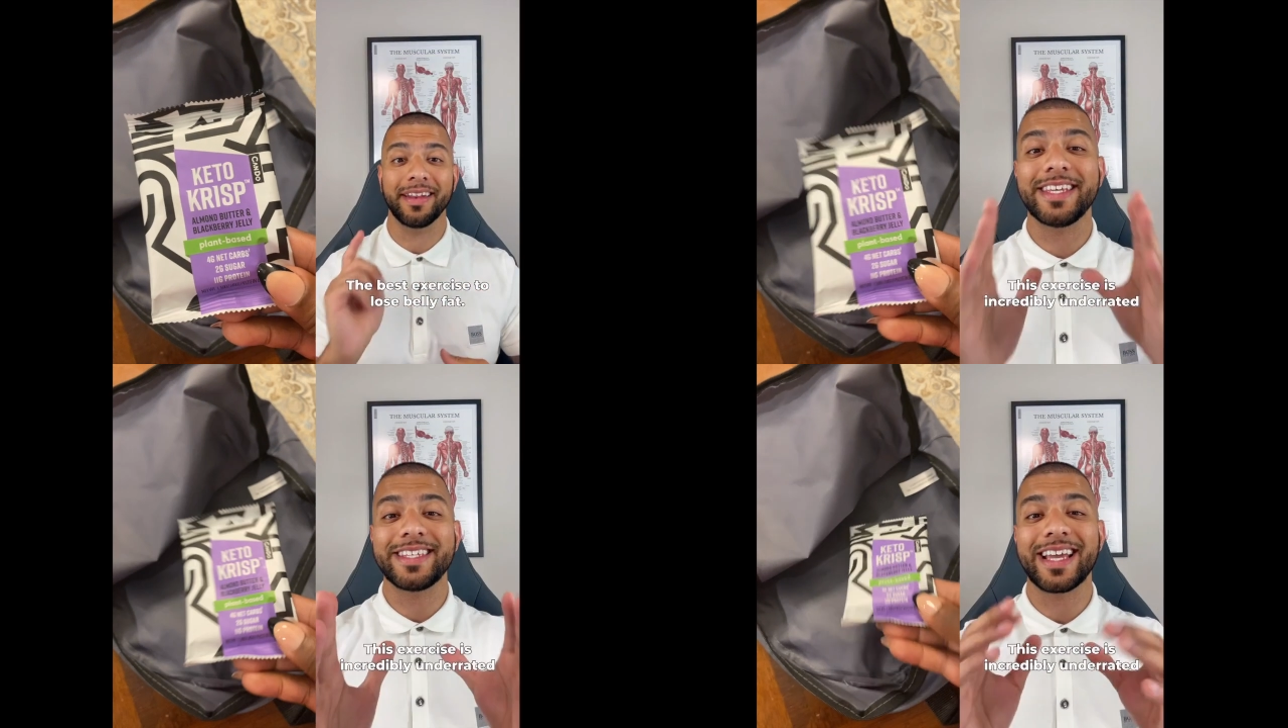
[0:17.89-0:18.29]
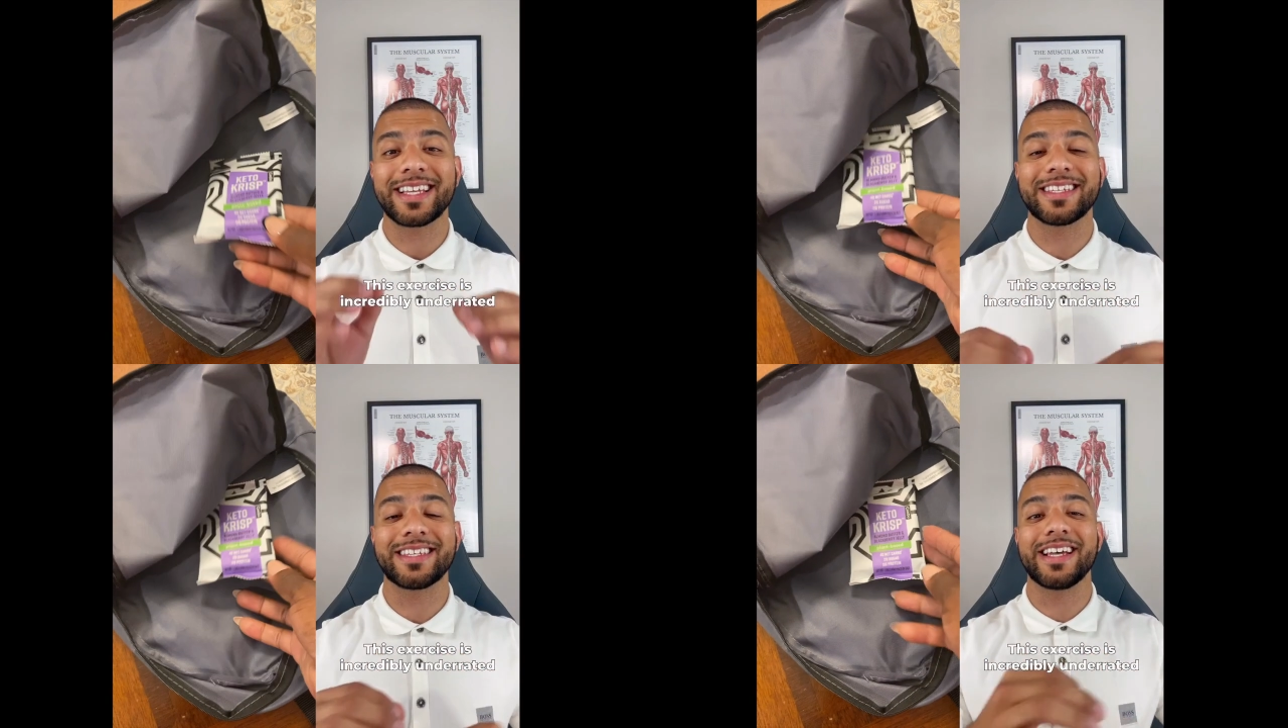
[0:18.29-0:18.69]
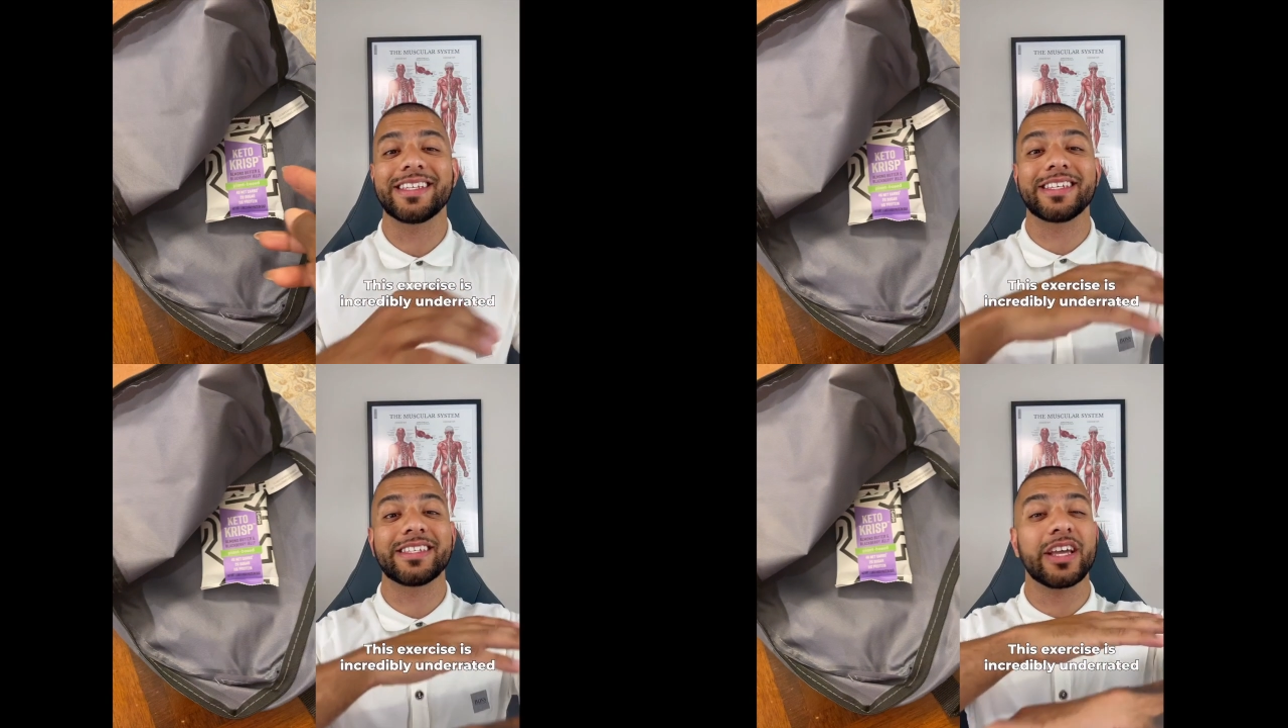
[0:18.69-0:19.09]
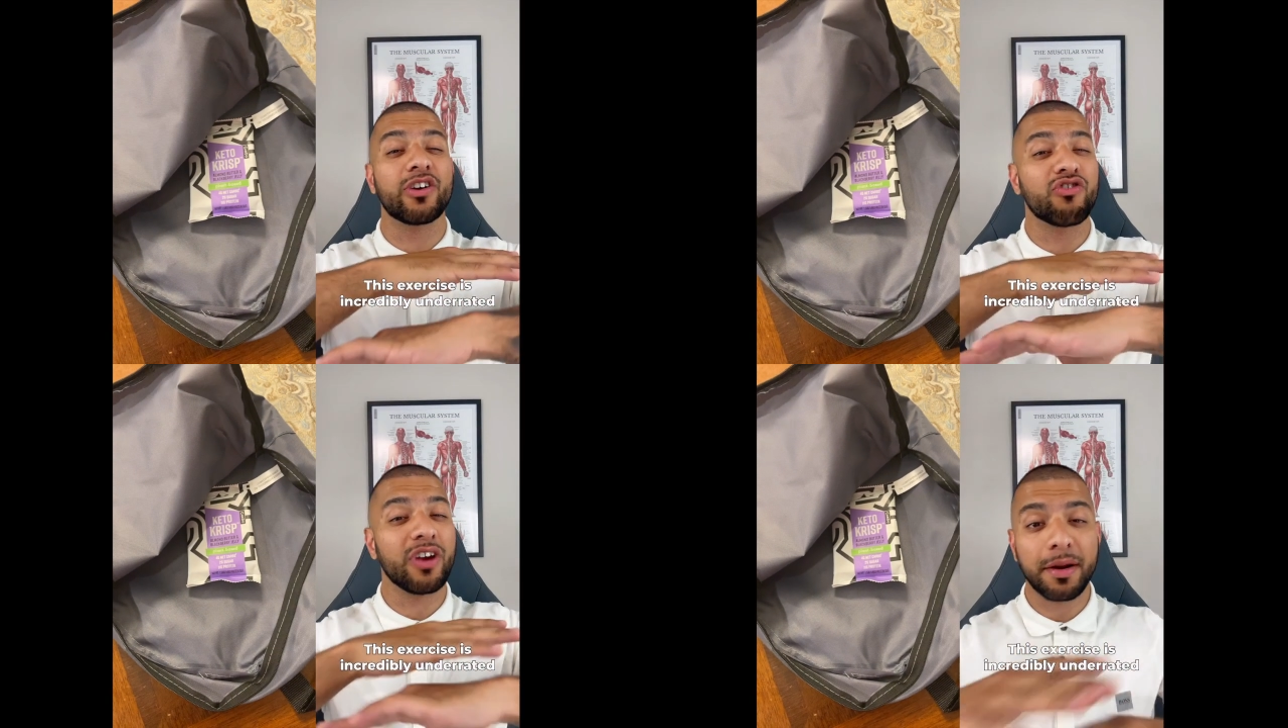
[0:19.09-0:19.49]
This exercise is
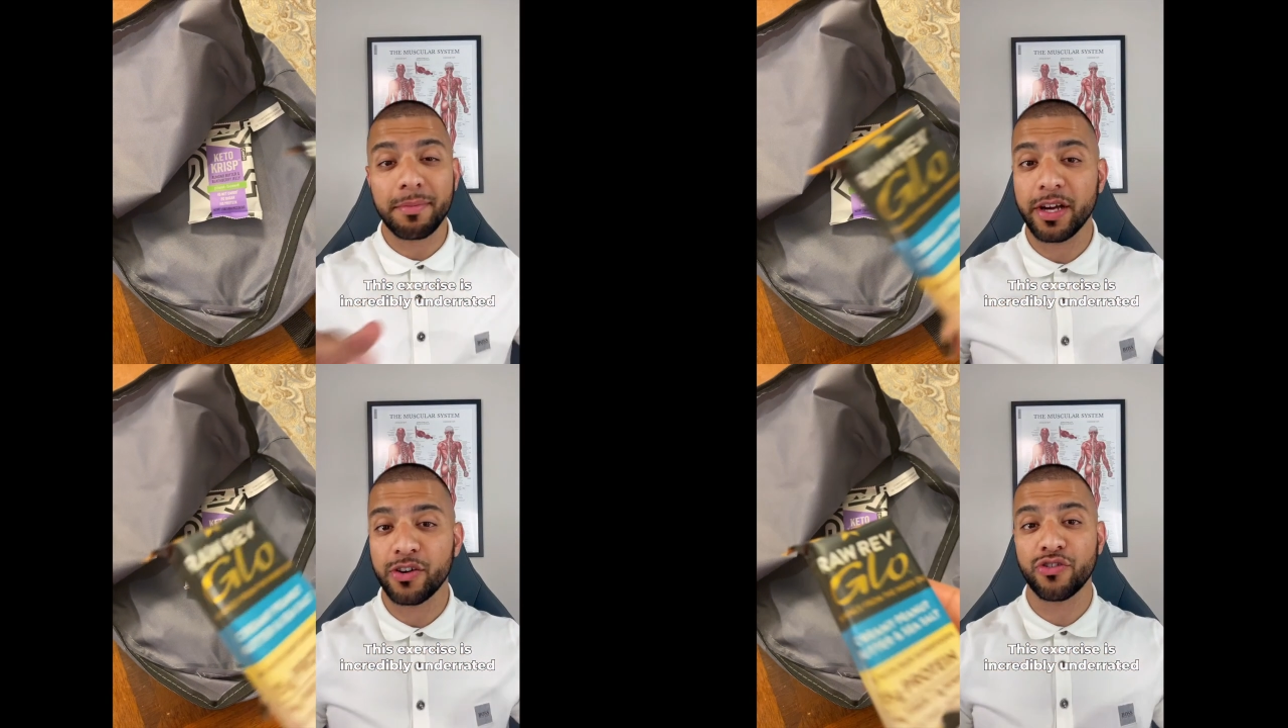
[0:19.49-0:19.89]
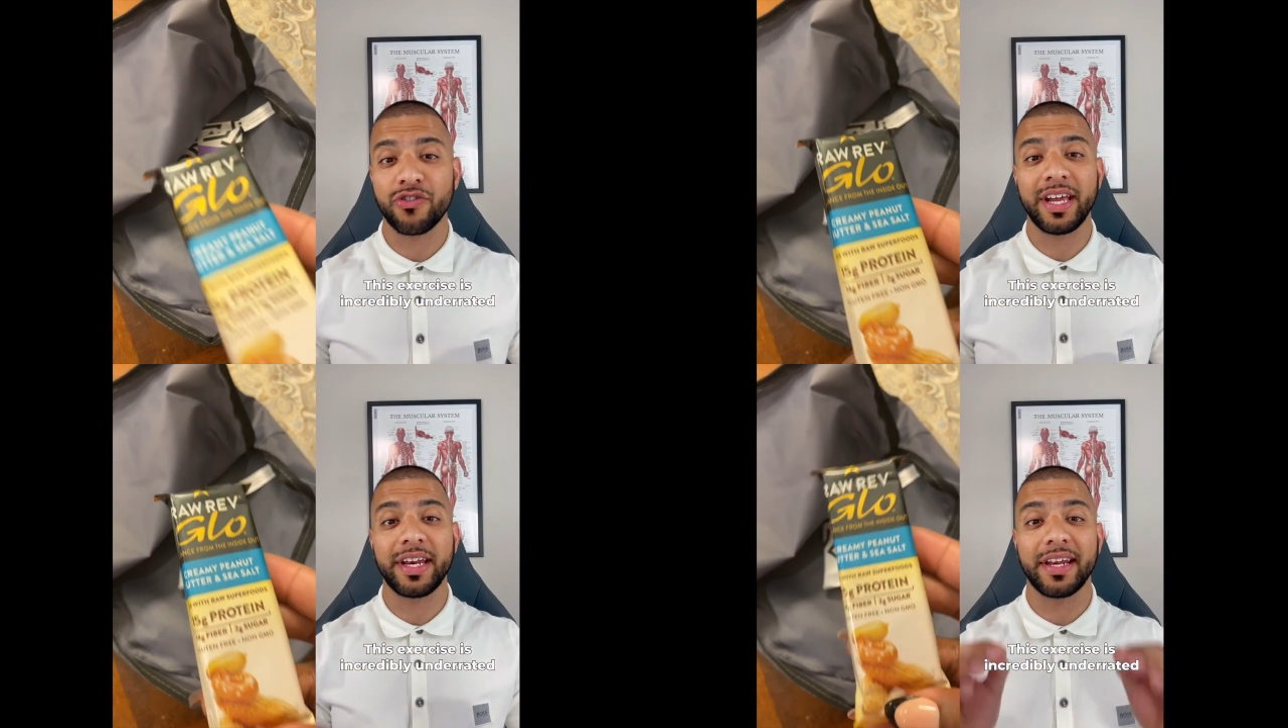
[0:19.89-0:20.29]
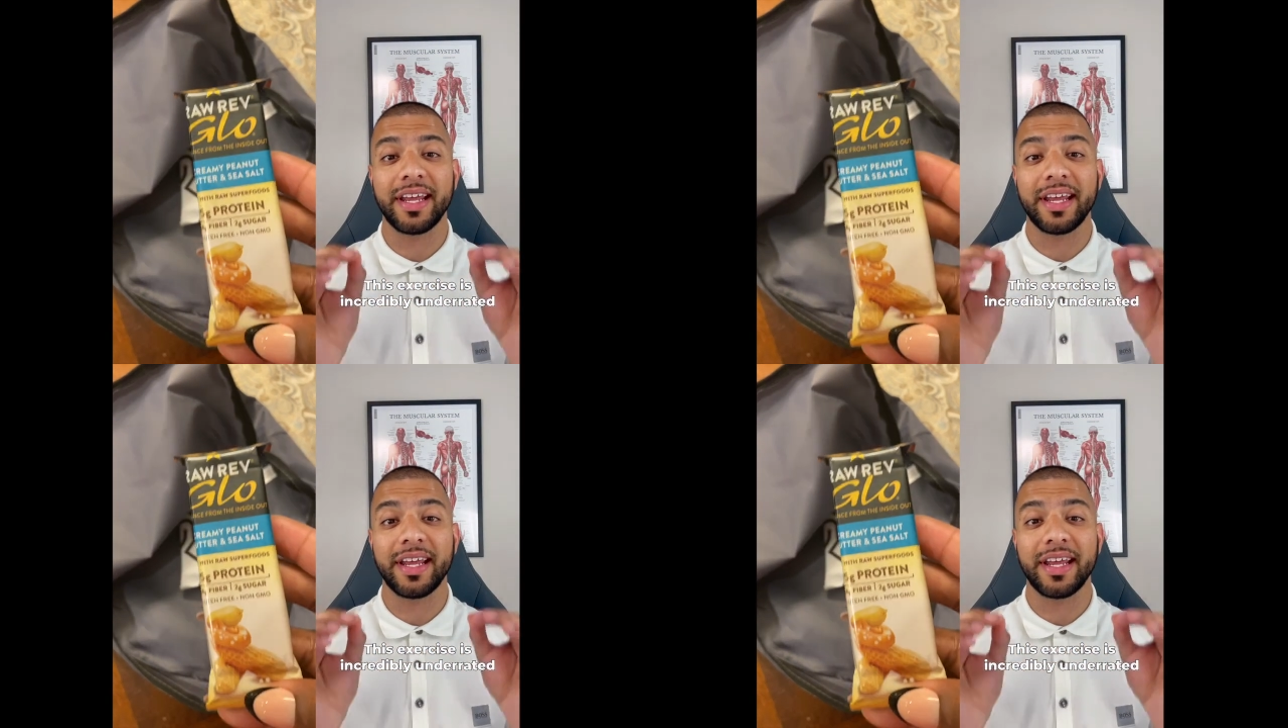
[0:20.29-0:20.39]
incredibly underrated